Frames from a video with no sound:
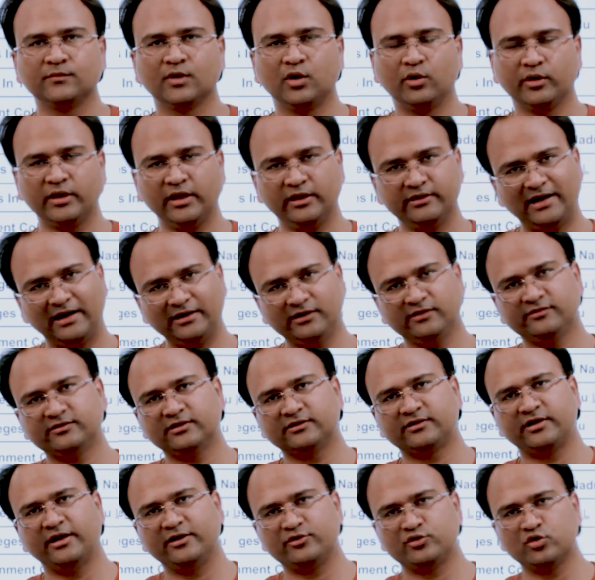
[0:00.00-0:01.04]
Okay, that is
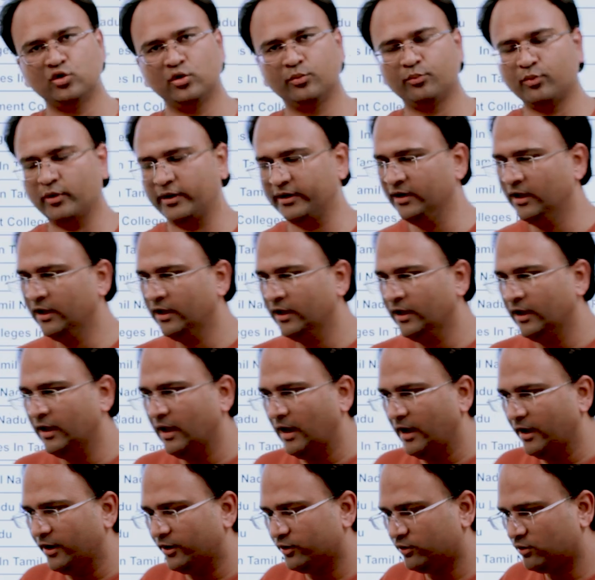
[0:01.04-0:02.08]
the threshold point.
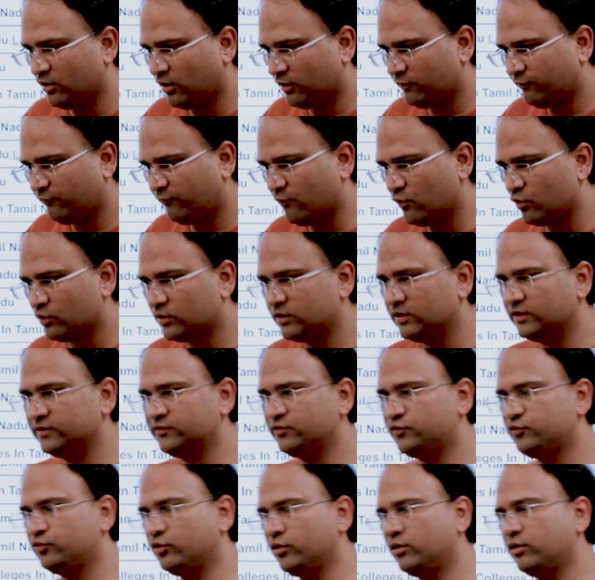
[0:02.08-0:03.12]
Your
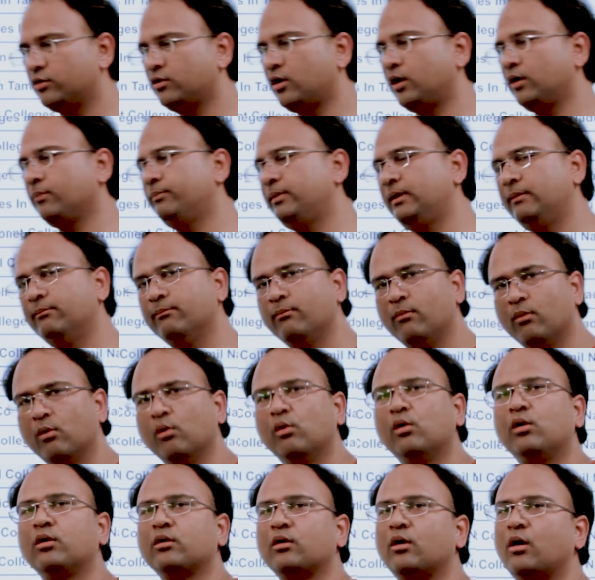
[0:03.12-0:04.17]
focus should not be
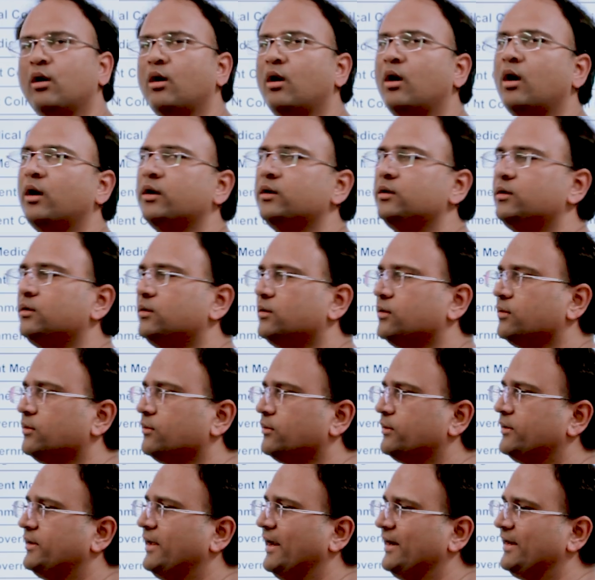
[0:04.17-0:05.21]
more on
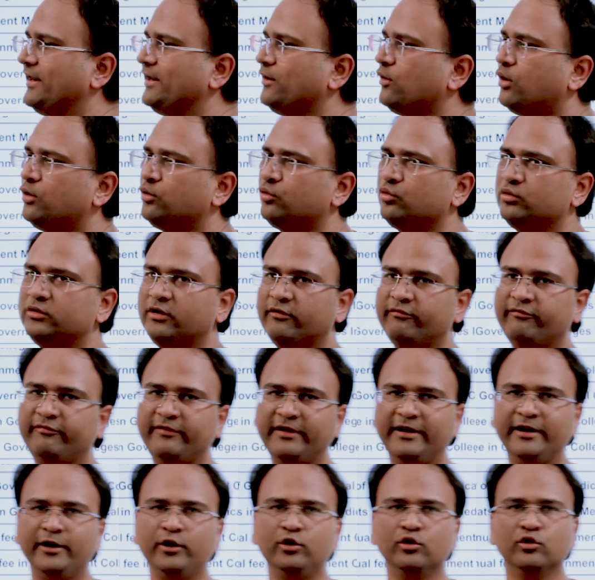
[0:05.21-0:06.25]
getting onto the
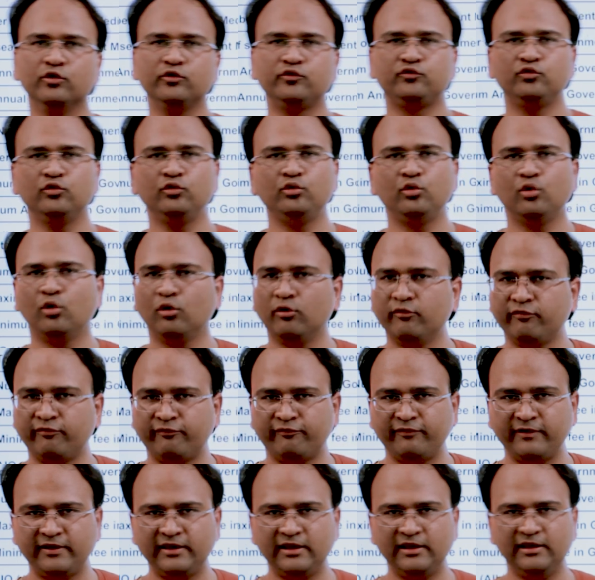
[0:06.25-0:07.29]
videos to know
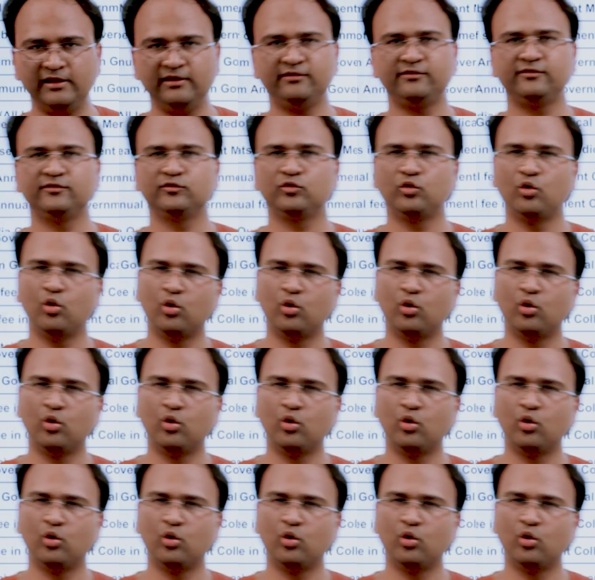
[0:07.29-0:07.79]
fees,